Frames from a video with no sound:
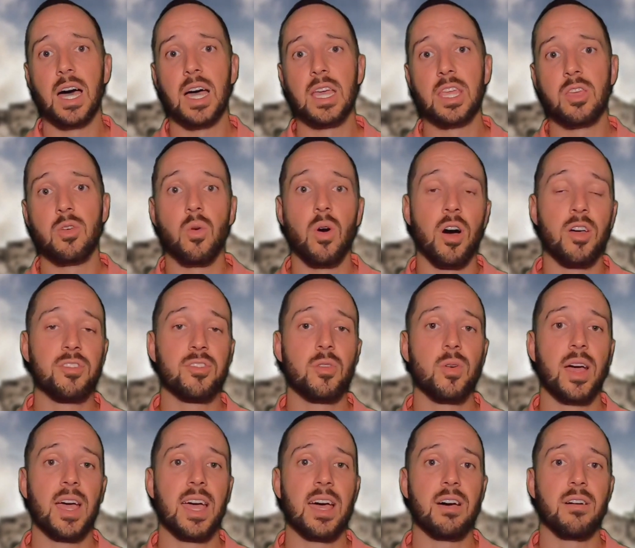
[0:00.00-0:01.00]
You also
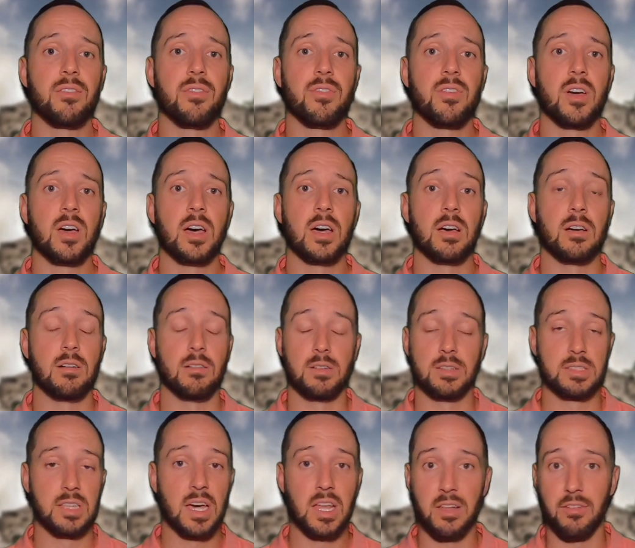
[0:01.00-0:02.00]
have a
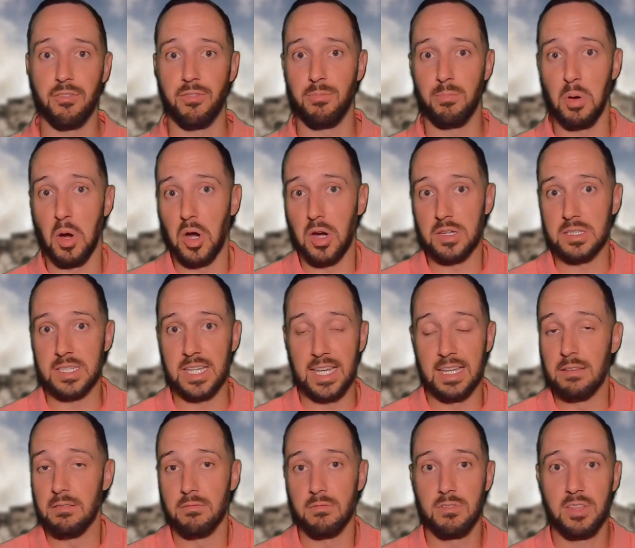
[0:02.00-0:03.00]
ton of parks
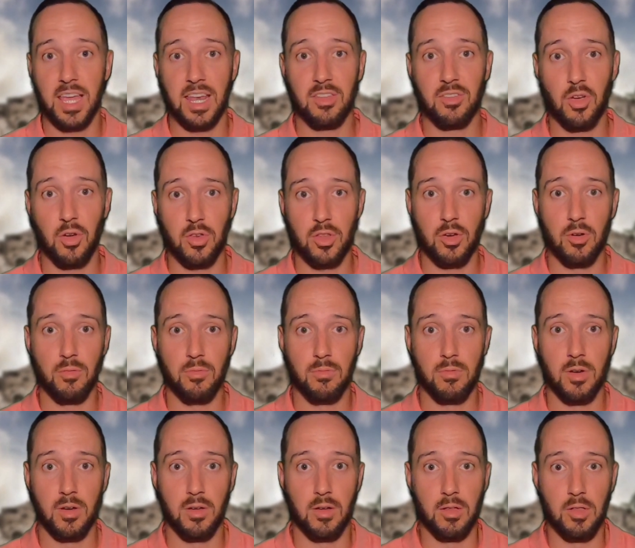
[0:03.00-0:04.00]
in San Antonio
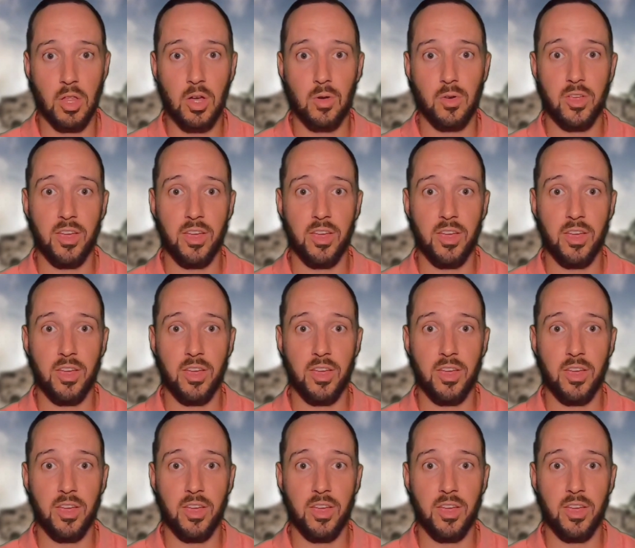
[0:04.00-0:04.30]
alone.